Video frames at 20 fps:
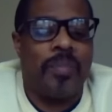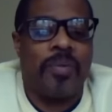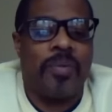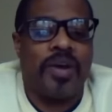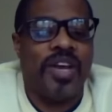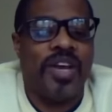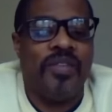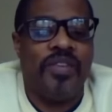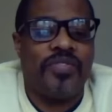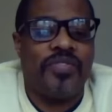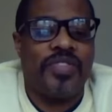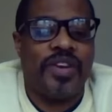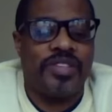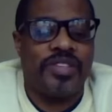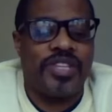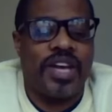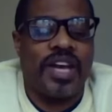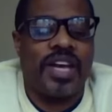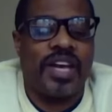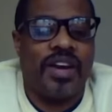paper, even if they're
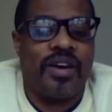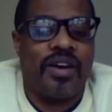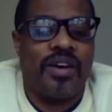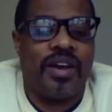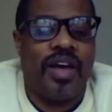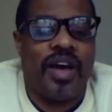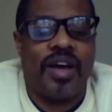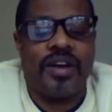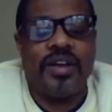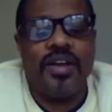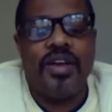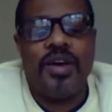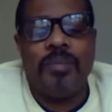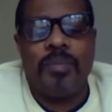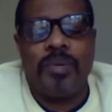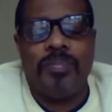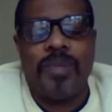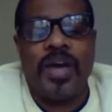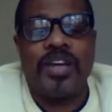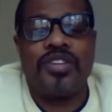checking online.
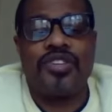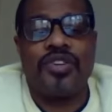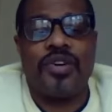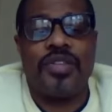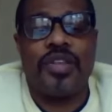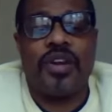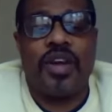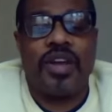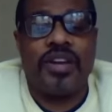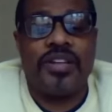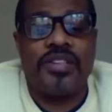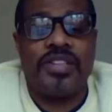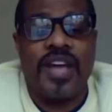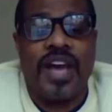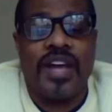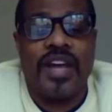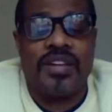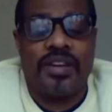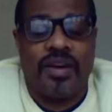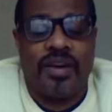But make sure that
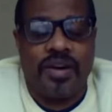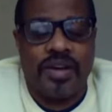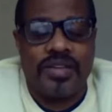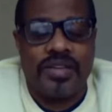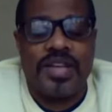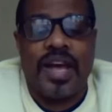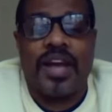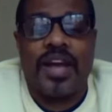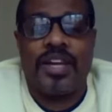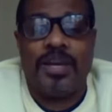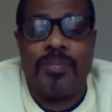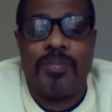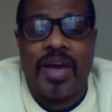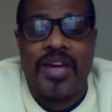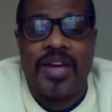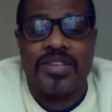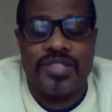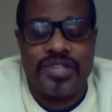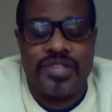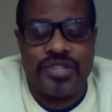on a daily
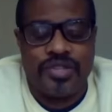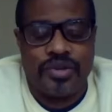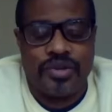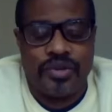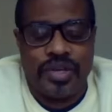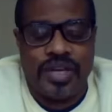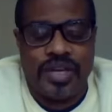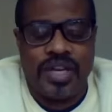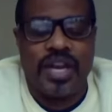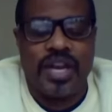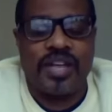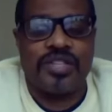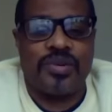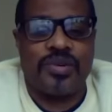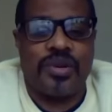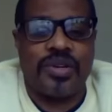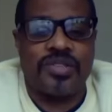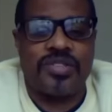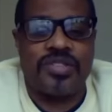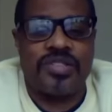basis, you're looking at
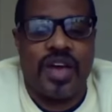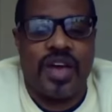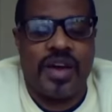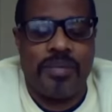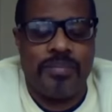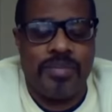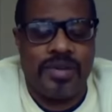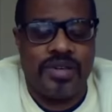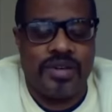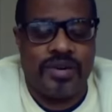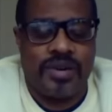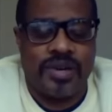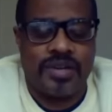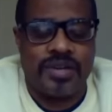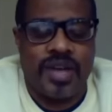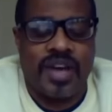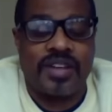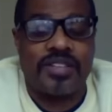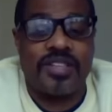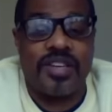your assignment, your
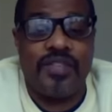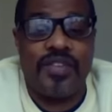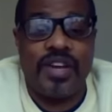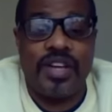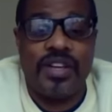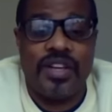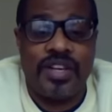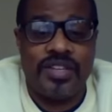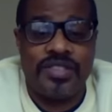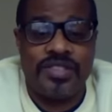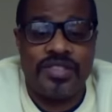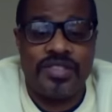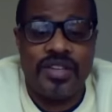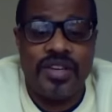activity list,